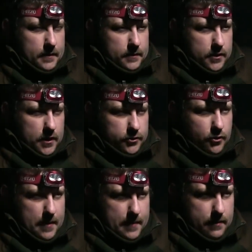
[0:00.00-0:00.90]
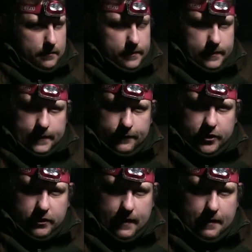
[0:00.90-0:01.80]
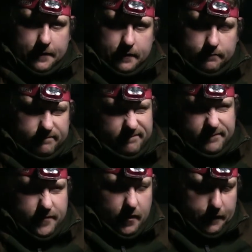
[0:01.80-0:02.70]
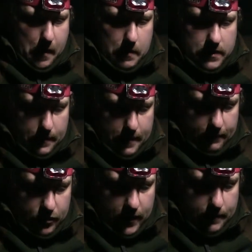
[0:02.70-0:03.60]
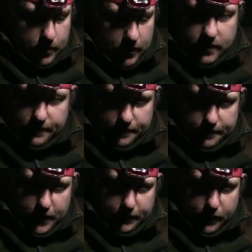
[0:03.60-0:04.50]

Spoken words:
So I took them out and I chilled out for a few hours, had a bit of a sleep so I could fish